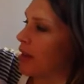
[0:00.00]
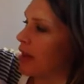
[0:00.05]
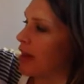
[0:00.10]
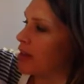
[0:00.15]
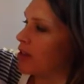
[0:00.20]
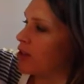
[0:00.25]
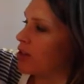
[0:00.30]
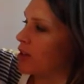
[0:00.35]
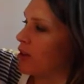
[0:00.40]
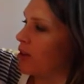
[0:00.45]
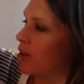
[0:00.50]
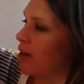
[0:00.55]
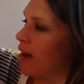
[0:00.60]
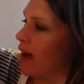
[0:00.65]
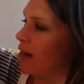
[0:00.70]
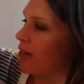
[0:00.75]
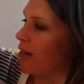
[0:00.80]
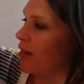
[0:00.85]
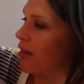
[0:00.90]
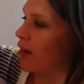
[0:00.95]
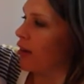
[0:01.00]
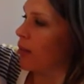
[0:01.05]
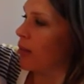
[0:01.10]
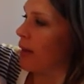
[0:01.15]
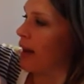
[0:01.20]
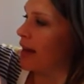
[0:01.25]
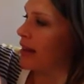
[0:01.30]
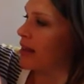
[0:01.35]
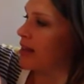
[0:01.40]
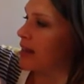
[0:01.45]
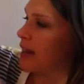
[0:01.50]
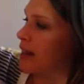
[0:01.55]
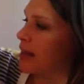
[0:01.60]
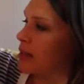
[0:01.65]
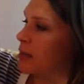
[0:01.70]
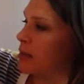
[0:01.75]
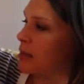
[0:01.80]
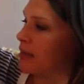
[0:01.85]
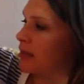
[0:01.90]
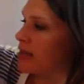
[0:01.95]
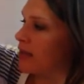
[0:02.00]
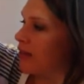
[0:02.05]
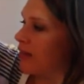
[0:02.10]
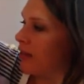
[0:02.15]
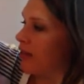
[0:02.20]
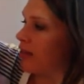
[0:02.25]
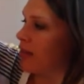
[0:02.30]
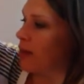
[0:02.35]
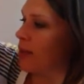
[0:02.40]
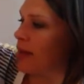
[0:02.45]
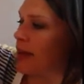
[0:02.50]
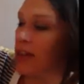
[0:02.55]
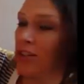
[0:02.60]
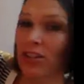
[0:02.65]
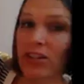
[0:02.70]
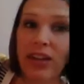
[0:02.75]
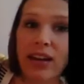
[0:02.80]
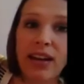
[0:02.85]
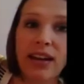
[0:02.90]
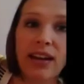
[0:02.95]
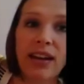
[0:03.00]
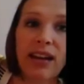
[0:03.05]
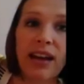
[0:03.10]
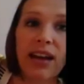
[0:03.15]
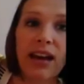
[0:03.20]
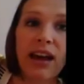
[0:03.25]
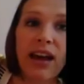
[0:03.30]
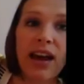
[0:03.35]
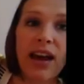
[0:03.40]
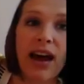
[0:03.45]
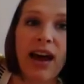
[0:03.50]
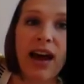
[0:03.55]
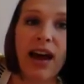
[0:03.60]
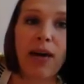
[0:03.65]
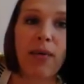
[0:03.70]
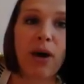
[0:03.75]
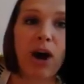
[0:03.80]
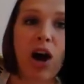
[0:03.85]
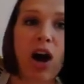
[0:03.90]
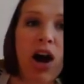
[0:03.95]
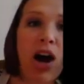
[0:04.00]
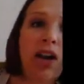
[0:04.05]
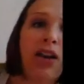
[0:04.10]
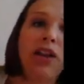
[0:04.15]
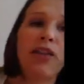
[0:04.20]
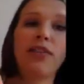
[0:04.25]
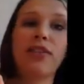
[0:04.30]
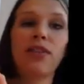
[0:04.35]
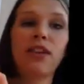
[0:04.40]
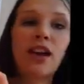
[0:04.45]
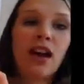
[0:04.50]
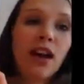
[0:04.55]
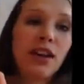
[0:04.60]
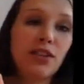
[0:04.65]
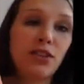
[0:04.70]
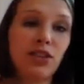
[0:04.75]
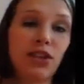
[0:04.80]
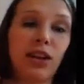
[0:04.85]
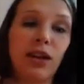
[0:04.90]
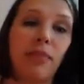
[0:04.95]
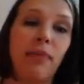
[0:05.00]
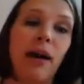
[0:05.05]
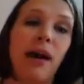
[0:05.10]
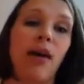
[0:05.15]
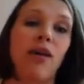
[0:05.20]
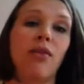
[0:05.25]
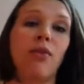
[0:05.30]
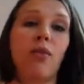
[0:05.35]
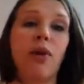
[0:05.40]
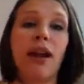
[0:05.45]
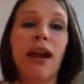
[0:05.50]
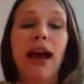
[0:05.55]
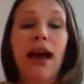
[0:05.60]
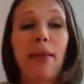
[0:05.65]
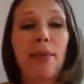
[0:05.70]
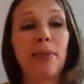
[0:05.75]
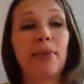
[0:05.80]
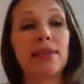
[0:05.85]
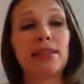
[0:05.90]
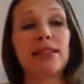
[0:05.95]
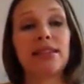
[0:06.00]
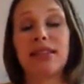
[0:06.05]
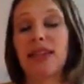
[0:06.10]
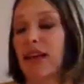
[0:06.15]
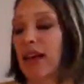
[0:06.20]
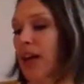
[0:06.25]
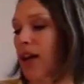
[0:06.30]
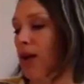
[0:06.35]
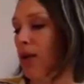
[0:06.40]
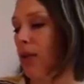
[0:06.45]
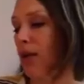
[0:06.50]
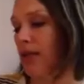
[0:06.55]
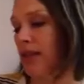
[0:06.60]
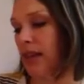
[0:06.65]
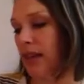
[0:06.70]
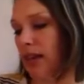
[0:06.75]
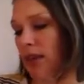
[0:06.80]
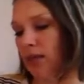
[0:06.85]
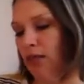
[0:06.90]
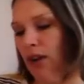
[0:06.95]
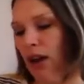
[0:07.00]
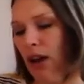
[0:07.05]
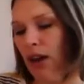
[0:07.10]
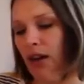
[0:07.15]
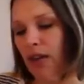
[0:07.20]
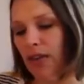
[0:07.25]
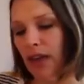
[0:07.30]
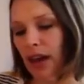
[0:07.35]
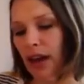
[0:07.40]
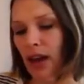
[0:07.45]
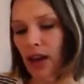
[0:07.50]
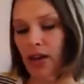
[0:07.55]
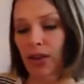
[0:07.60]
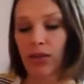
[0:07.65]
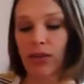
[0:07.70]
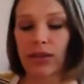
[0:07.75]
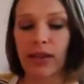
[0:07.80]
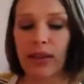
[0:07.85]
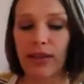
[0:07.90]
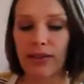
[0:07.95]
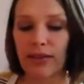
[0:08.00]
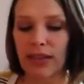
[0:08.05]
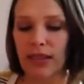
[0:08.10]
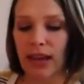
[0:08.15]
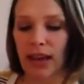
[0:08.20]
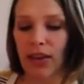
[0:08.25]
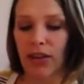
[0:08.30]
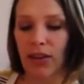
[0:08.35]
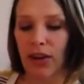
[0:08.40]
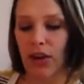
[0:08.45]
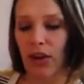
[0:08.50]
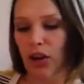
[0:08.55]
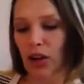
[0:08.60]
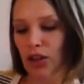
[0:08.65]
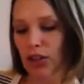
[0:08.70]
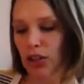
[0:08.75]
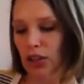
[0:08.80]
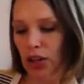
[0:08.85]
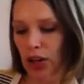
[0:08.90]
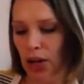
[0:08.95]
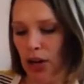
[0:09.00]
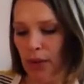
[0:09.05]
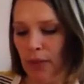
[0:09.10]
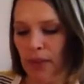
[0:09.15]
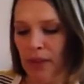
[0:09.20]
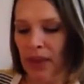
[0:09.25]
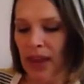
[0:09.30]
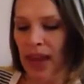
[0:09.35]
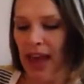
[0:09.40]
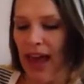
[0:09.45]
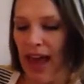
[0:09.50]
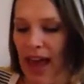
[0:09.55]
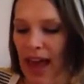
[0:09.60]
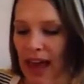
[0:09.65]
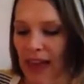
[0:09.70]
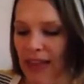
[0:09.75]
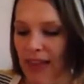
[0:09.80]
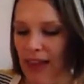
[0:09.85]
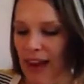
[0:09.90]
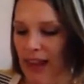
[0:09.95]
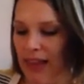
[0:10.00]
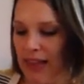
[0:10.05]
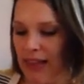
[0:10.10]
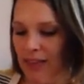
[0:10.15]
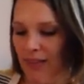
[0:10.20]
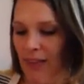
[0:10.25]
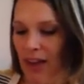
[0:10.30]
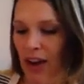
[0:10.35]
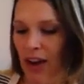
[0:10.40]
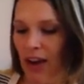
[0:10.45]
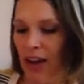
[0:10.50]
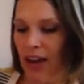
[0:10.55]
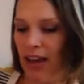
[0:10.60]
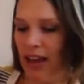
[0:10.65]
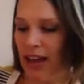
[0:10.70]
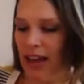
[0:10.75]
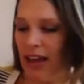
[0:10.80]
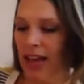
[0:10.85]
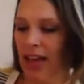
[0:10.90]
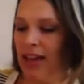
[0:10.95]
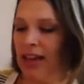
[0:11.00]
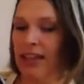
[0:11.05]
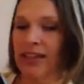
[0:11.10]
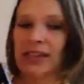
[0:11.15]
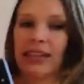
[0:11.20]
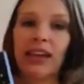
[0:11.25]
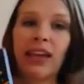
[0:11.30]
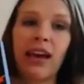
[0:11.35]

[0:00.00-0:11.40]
page. So it'll have a little bite-sized piece of information all over the country about what happens there, what they grow there, who lives there, the culture. And then at the very end,